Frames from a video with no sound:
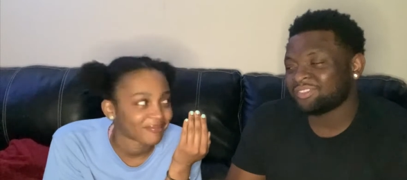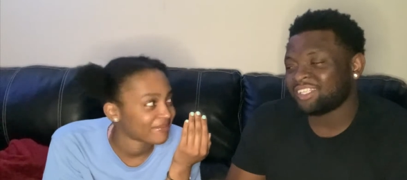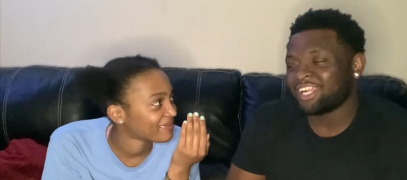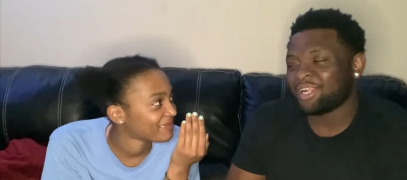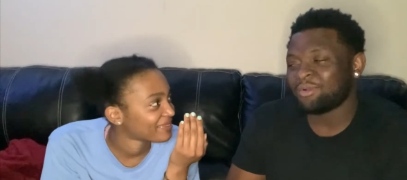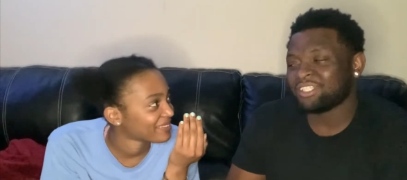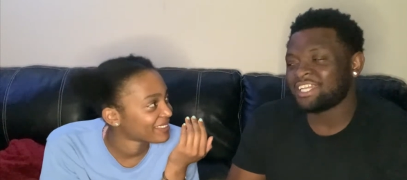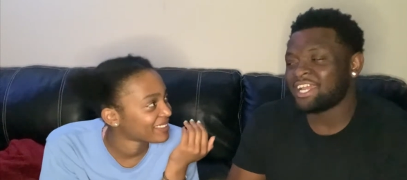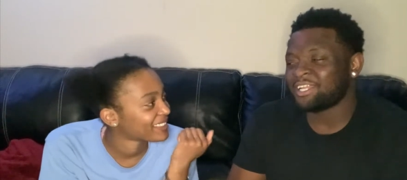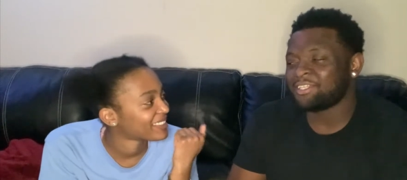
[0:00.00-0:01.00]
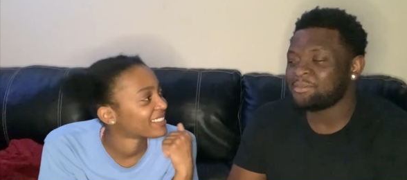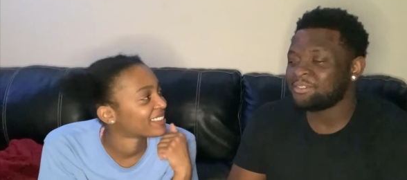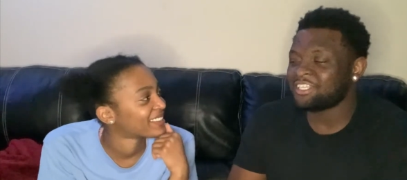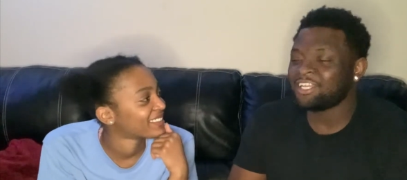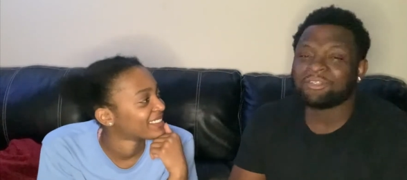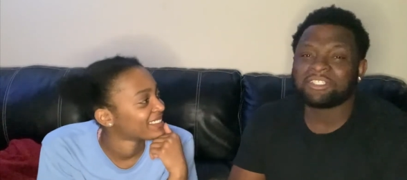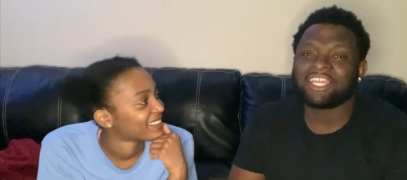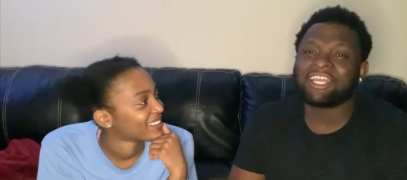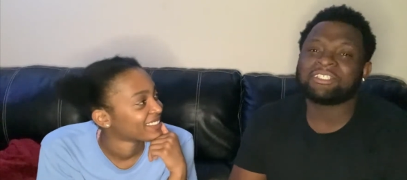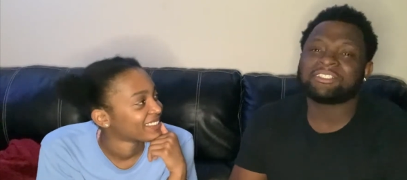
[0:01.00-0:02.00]
Speaker 1: Like that one time you was in
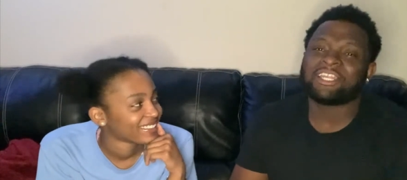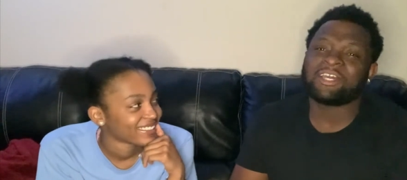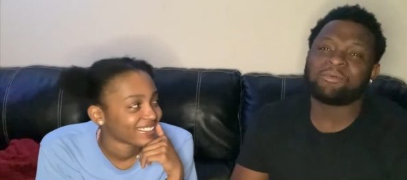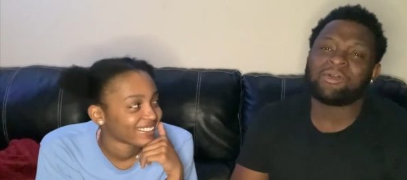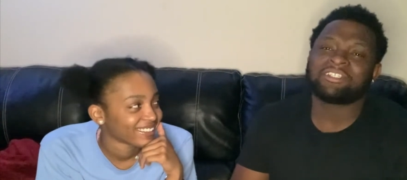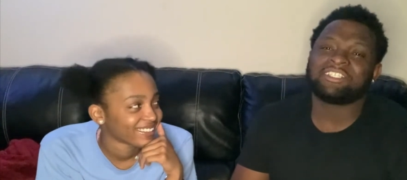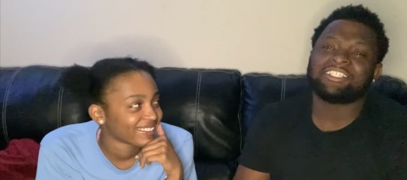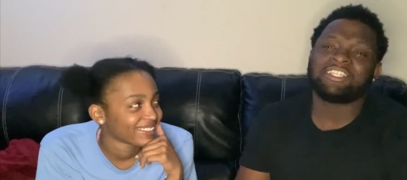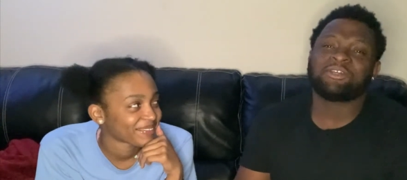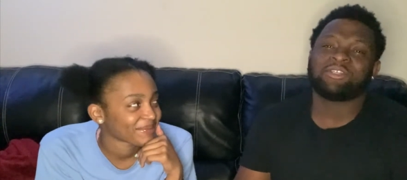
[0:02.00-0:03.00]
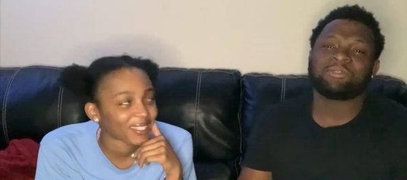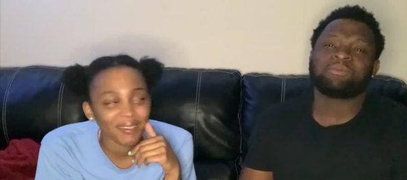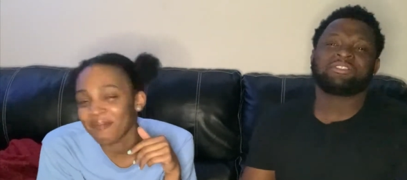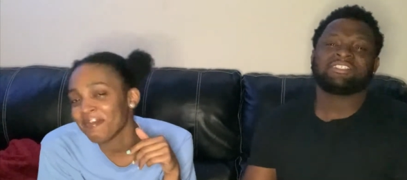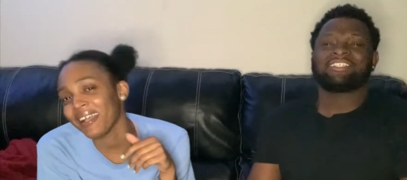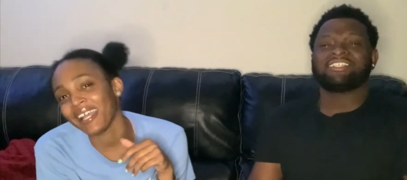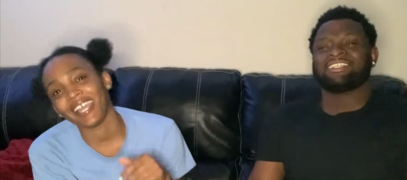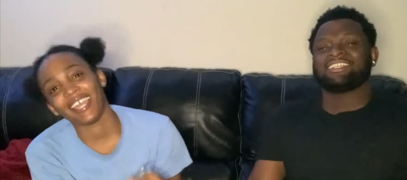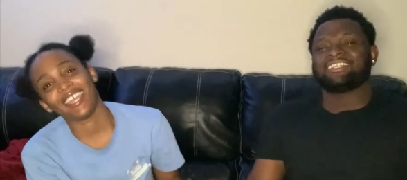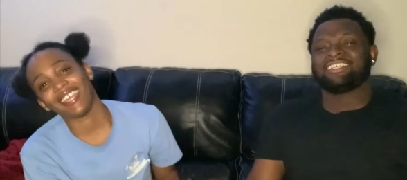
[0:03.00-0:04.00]
on the couch and I walked in the door and you...
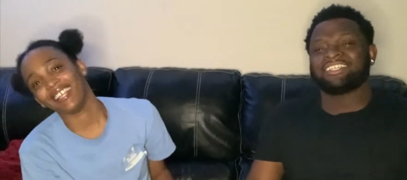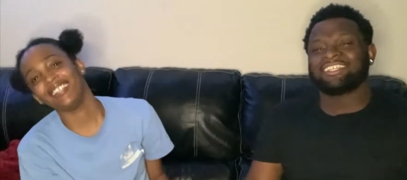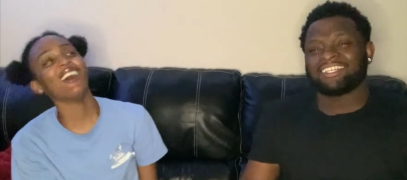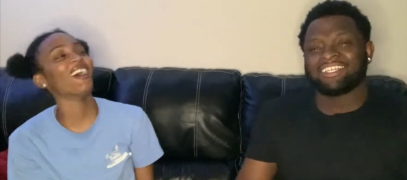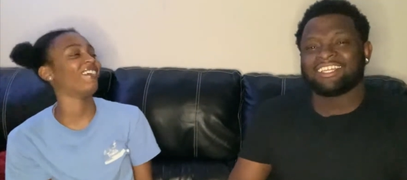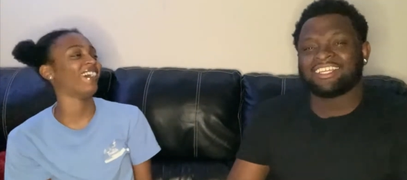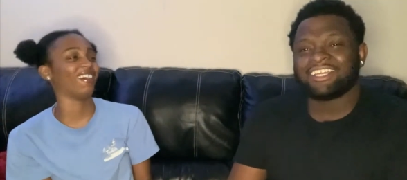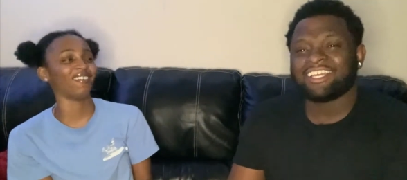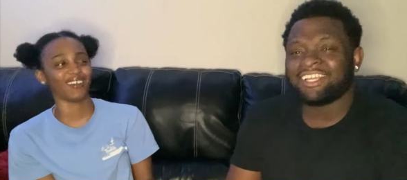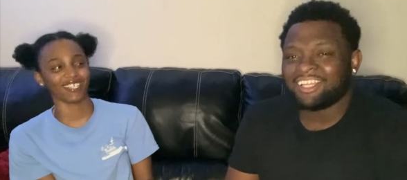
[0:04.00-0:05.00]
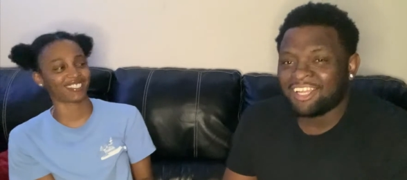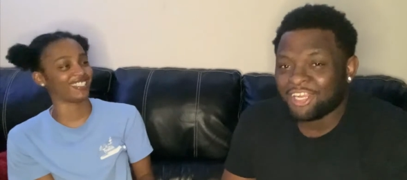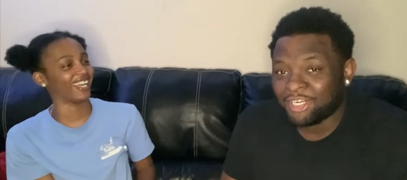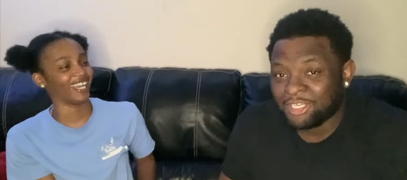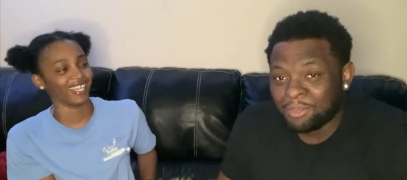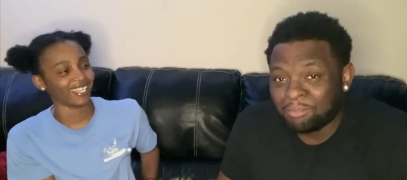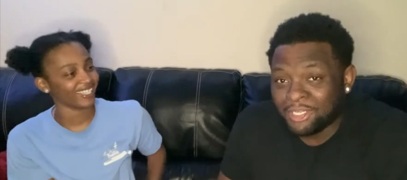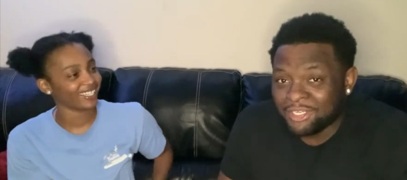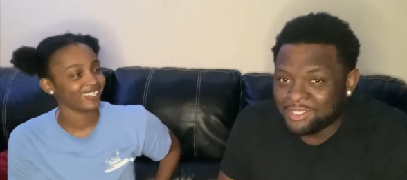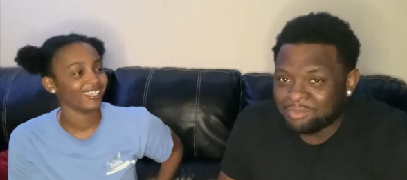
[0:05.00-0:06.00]
Speaker 2: Wait! Oh, I
Speaker 1: heard not. a
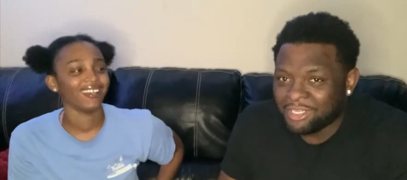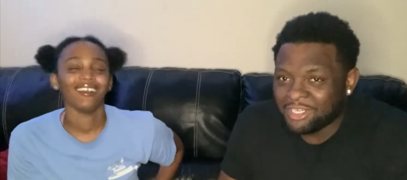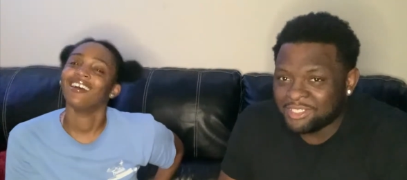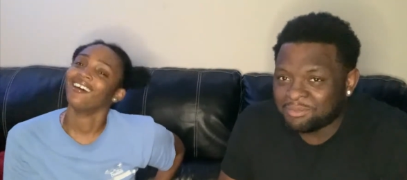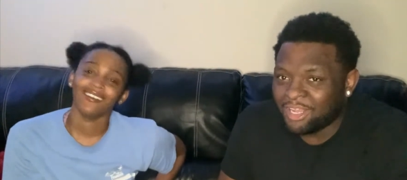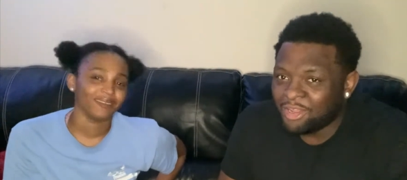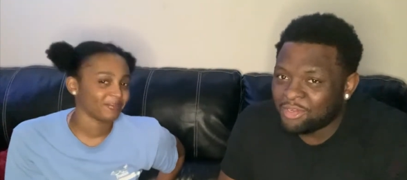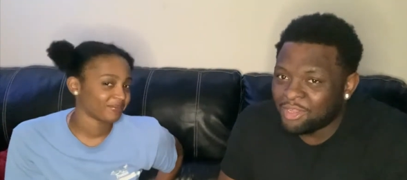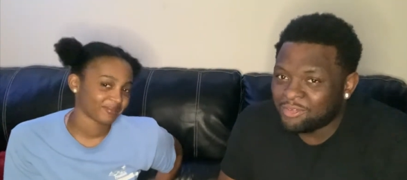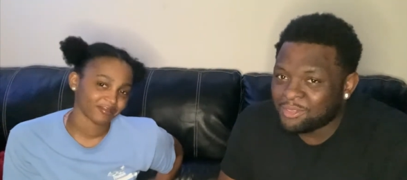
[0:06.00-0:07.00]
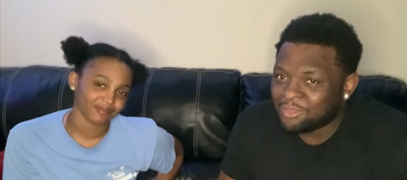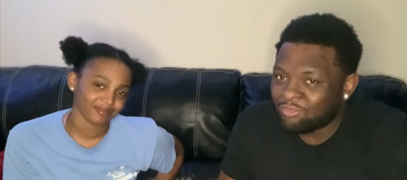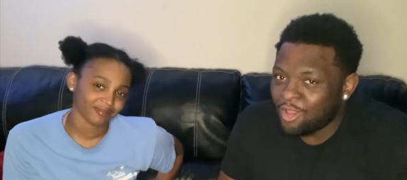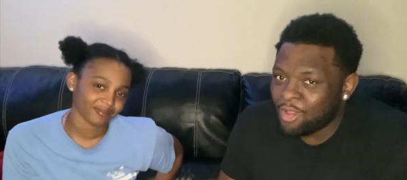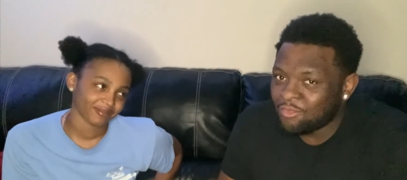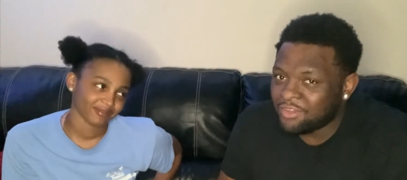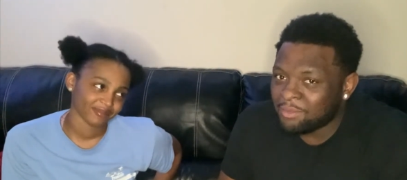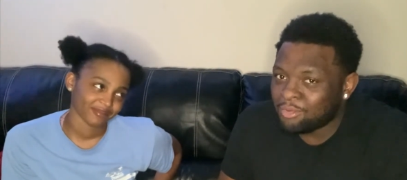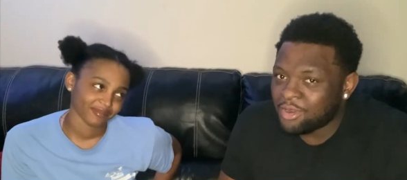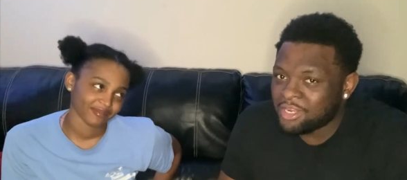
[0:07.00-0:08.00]
little buzz, buzz, but I don't know if it was the phone
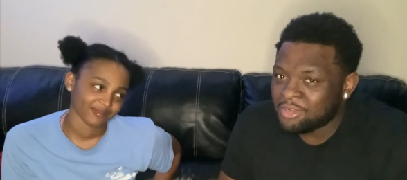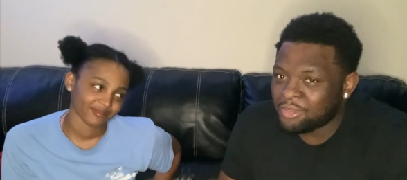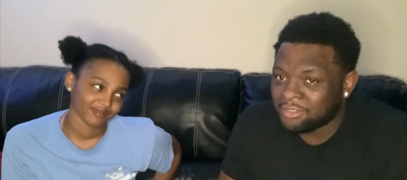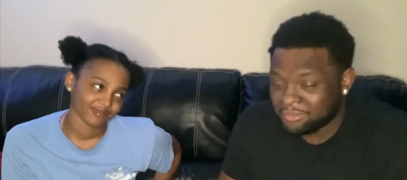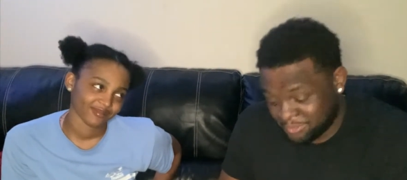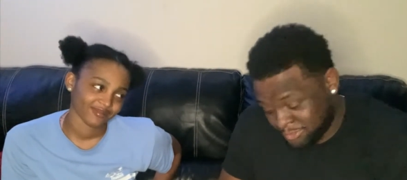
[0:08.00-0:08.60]
vibrating or...